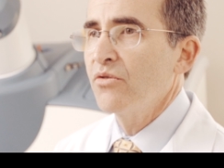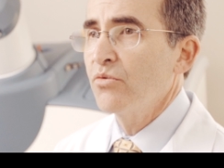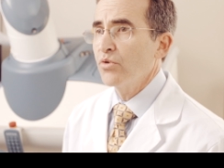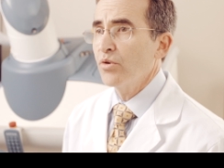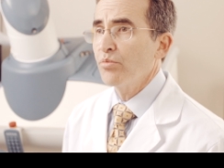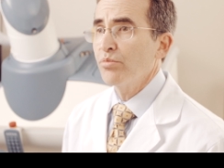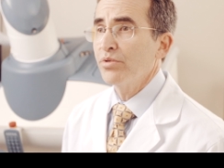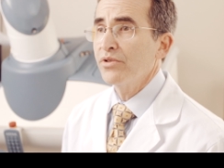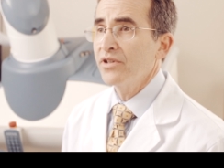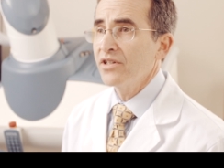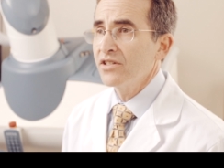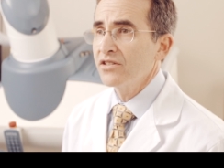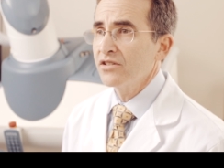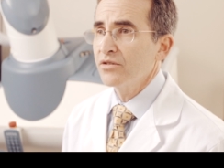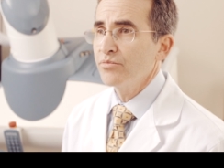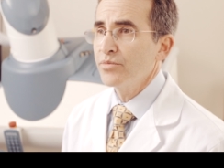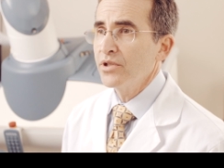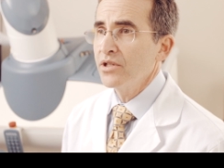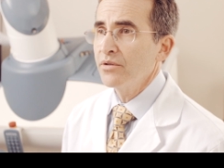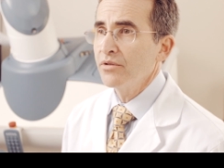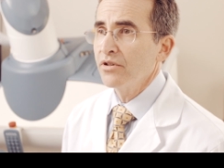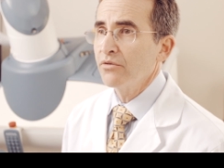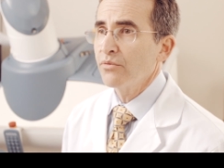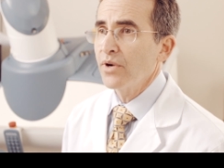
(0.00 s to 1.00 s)
we're pleased to
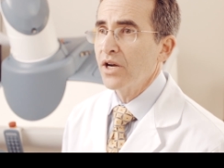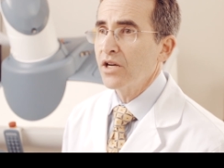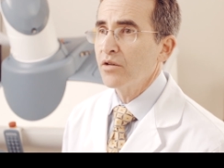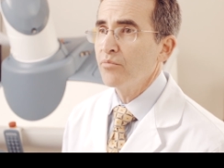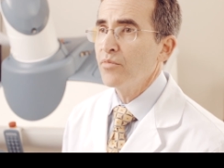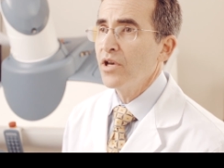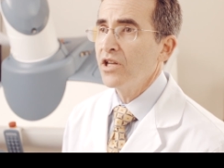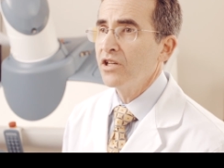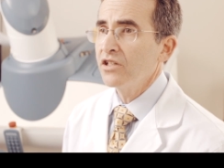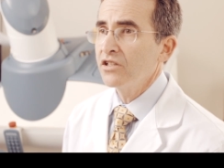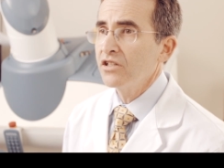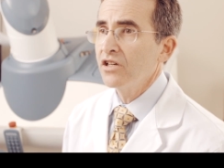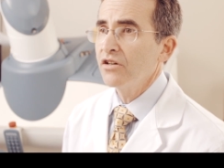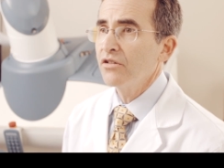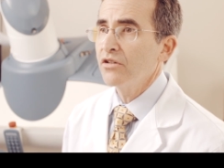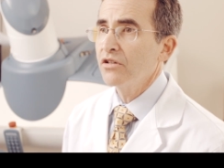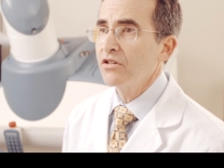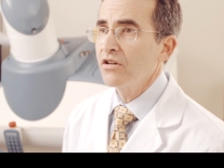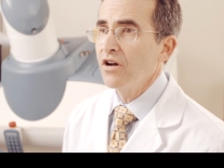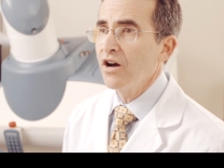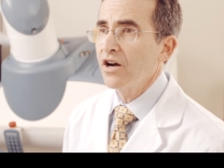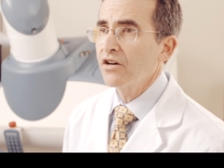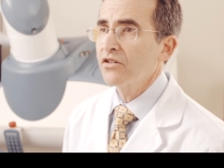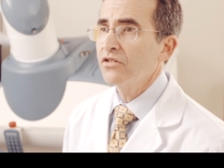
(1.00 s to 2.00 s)
be able to recommend it to other
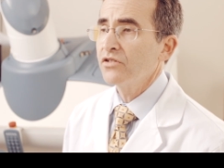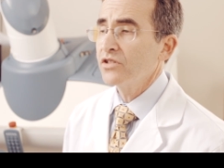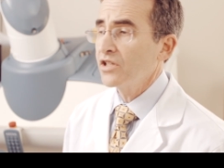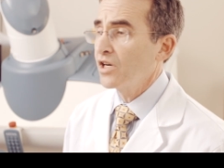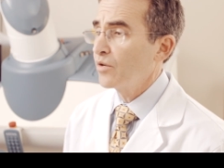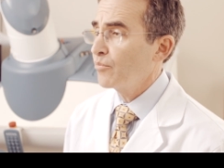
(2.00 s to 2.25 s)
doctors,